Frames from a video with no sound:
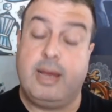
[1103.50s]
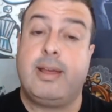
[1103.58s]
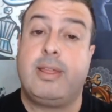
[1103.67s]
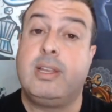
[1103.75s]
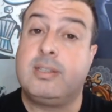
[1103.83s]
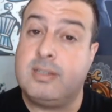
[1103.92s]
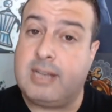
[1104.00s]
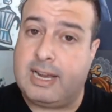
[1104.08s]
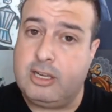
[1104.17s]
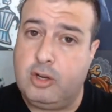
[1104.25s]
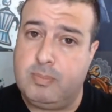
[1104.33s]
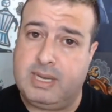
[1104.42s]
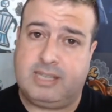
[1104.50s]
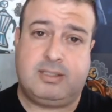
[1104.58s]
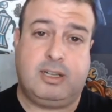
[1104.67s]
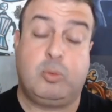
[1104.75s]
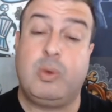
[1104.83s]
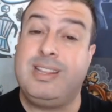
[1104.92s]
This is how you mix
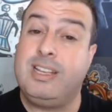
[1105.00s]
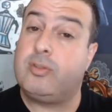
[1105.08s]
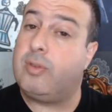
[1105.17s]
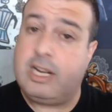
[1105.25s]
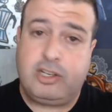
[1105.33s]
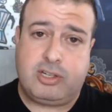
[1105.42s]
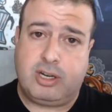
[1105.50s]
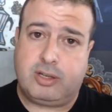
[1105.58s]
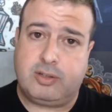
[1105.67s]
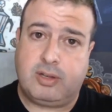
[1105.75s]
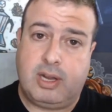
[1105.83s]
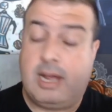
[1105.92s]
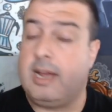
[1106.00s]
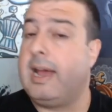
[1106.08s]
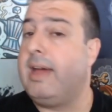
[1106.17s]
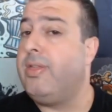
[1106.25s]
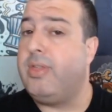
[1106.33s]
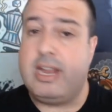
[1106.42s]
it with these ratios.
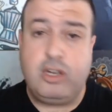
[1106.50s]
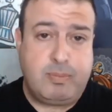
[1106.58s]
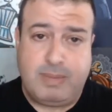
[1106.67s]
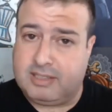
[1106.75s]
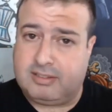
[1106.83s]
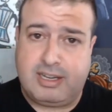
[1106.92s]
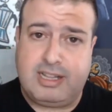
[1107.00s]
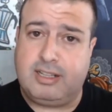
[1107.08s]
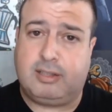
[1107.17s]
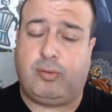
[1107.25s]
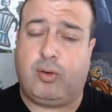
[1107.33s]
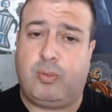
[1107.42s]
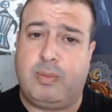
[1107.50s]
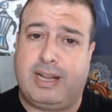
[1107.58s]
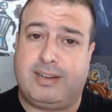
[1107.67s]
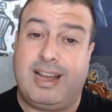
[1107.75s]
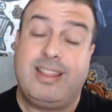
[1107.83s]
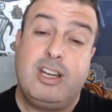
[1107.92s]
And then you mix it in this
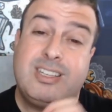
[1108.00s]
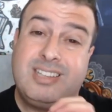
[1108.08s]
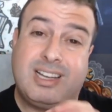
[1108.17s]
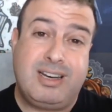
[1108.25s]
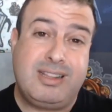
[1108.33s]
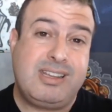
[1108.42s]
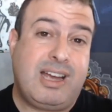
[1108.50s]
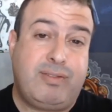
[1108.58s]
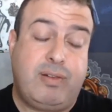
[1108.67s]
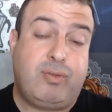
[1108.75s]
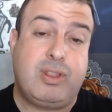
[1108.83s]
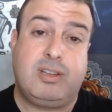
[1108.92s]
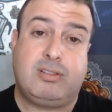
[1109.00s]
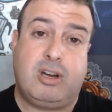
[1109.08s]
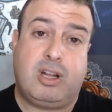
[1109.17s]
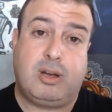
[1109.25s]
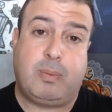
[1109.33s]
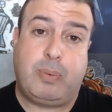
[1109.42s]
format. And then you stick it in the oven for this
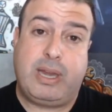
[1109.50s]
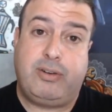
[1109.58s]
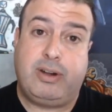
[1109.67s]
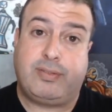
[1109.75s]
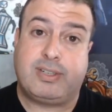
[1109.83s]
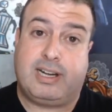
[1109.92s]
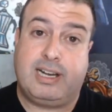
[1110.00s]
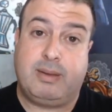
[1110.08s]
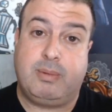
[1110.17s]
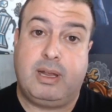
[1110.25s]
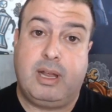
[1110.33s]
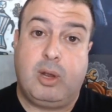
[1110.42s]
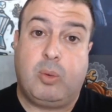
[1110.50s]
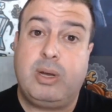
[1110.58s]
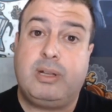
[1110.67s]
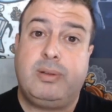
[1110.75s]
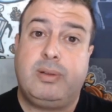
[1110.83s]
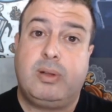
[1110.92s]
long period of time.
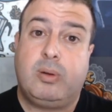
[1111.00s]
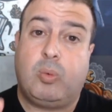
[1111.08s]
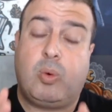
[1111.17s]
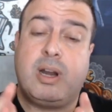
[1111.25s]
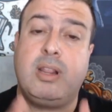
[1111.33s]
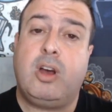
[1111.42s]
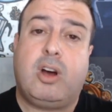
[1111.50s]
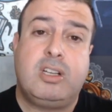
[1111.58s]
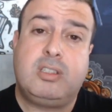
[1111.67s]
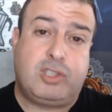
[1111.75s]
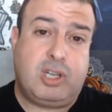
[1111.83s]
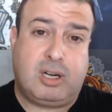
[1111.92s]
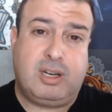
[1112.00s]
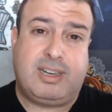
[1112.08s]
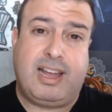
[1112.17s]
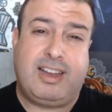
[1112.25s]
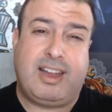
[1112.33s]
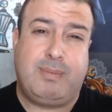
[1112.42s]
Well, what are the odds of chocolate
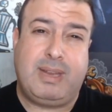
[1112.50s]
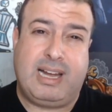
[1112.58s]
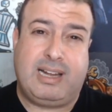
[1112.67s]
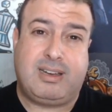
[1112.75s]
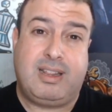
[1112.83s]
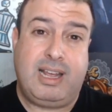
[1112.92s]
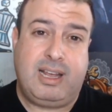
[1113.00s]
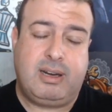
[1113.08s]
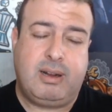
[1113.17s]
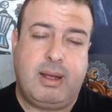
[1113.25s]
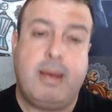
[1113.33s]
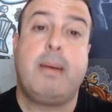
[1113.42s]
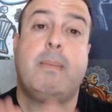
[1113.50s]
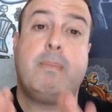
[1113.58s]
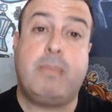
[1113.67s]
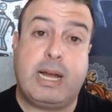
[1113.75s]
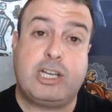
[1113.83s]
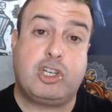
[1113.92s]
cake coming out then?
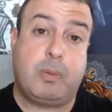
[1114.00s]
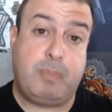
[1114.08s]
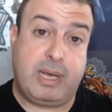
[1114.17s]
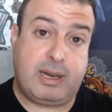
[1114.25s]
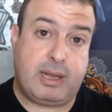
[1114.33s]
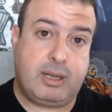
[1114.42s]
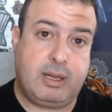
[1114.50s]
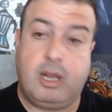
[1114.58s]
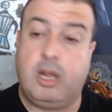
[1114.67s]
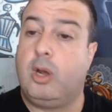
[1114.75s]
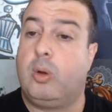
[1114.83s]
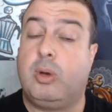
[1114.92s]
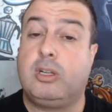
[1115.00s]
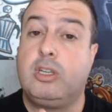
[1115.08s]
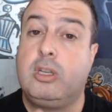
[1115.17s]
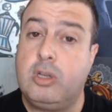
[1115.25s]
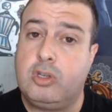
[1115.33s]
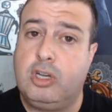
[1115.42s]
Much better. Well,
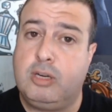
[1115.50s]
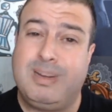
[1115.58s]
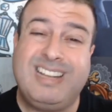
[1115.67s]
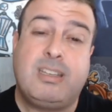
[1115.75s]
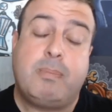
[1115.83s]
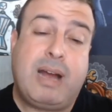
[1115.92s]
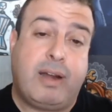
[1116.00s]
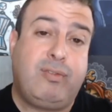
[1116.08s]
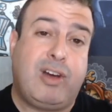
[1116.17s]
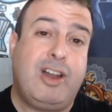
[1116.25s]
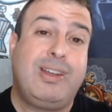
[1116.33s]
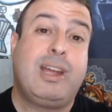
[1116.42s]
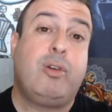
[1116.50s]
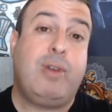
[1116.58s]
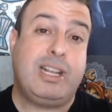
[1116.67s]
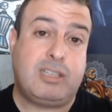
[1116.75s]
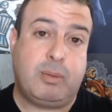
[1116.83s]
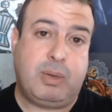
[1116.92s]
YouTube is about following a
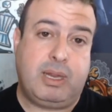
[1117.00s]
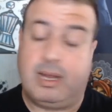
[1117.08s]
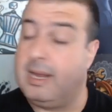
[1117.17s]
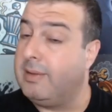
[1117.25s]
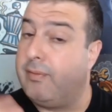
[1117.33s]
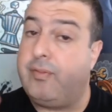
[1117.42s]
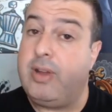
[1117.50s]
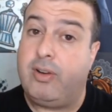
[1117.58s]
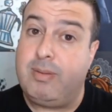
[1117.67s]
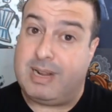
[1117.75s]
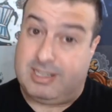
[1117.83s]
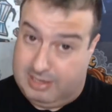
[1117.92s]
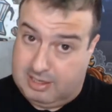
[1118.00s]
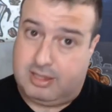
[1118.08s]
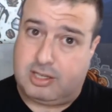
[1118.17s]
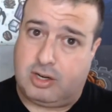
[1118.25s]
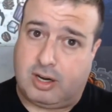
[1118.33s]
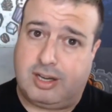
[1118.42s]
recipe, very much like the
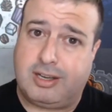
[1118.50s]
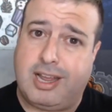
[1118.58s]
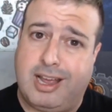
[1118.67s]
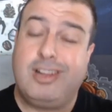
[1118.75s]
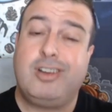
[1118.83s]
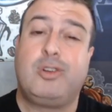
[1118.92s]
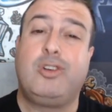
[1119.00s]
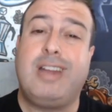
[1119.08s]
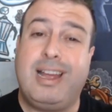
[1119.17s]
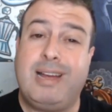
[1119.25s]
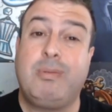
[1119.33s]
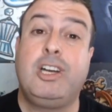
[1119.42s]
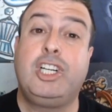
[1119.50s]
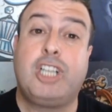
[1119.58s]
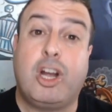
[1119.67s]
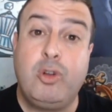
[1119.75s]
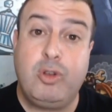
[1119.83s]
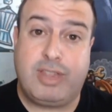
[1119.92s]
chocolate cake. Today, I'm going to
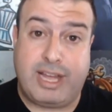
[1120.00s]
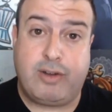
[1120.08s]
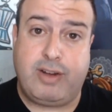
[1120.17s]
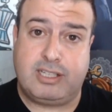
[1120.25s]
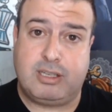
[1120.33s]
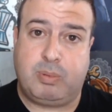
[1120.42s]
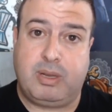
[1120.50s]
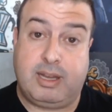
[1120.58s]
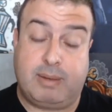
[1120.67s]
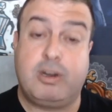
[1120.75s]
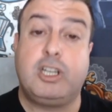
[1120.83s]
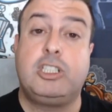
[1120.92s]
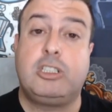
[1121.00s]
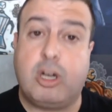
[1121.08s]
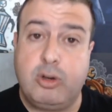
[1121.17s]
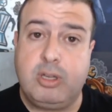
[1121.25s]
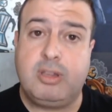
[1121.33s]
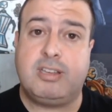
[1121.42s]
show you that recipe. I'm going to show
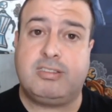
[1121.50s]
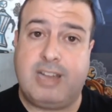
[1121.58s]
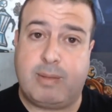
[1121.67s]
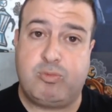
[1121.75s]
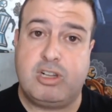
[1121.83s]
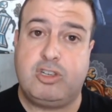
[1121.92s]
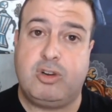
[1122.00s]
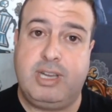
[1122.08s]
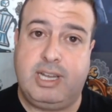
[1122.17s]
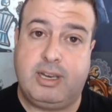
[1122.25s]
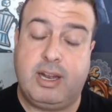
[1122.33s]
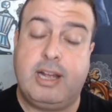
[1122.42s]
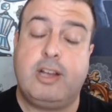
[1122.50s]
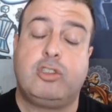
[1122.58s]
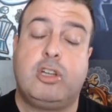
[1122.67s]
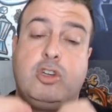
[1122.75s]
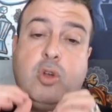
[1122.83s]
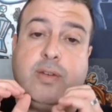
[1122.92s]
you the step that you need
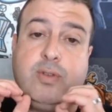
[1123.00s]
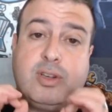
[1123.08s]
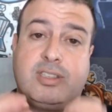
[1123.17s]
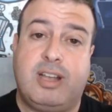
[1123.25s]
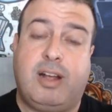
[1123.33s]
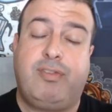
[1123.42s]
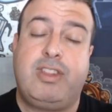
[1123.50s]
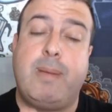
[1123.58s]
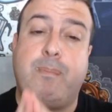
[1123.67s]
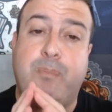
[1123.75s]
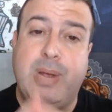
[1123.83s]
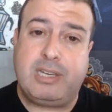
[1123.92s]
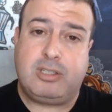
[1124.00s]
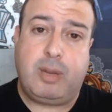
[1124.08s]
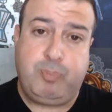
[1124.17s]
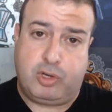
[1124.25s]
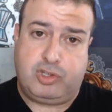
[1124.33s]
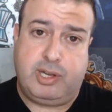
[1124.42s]
so that you have yourself the best
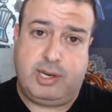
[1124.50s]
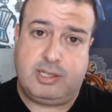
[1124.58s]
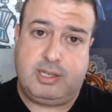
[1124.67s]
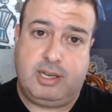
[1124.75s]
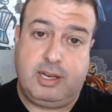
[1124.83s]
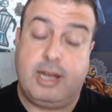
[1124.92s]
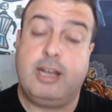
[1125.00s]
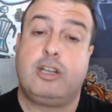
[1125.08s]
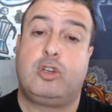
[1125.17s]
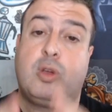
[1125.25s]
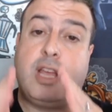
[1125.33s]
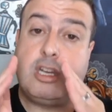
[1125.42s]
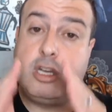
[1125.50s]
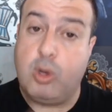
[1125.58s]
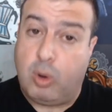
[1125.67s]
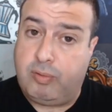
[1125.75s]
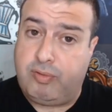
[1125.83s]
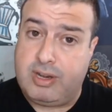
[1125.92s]
opportunity to get
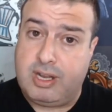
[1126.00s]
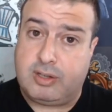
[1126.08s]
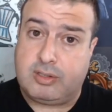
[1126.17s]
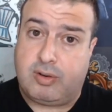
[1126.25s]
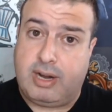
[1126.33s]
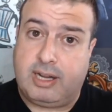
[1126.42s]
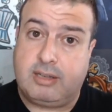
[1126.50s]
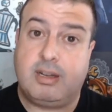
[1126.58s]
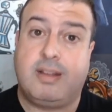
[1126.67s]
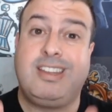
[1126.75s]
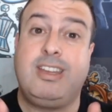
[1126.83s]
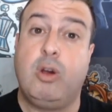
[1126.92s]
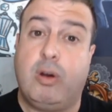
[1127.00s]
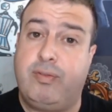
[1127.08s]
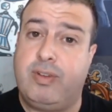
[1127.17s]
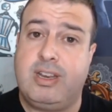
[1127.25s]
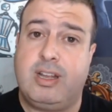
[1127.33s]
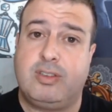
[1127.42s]
your videos ranked, your
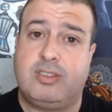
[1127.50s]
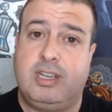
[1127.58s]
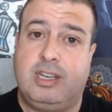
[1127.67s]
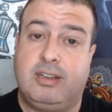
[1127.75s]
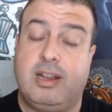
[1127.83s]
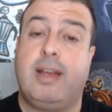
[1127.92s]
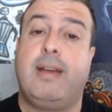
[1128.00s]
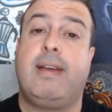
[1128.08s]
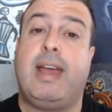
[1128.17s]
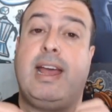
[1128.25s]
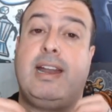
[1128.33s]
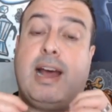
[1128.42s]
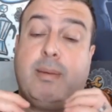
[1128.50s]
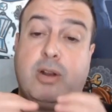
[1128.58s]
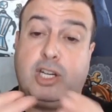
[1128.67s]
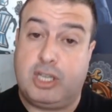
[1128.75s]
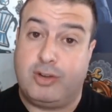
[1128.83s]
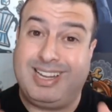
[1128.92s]
videos seen, and I'm going
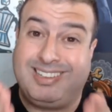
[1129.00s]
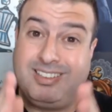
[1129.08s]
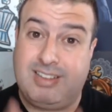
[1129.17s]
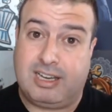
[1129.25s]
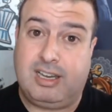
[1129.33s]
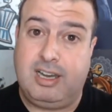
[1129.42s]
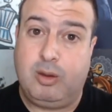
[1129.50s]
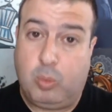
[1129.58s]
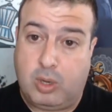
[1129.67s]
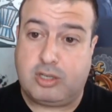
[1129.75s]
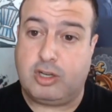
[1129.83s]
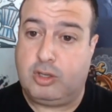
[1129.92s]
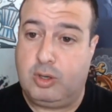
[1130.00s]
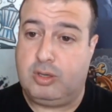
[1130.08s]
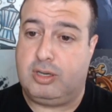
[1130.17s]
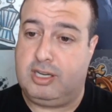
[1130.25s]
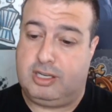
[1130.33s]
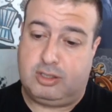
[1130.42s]
to show you exactly what you
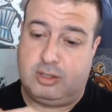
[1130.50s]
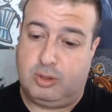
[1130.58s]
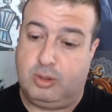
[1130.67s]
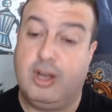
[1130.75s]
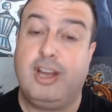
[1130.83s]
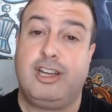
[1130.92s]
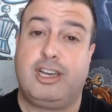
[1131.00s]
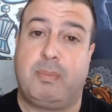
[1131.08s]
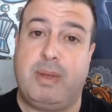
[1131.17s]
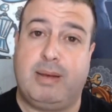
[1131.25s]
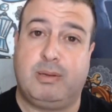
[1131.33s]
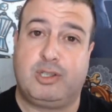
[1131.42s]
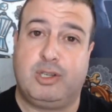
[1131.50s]
need to do to be able to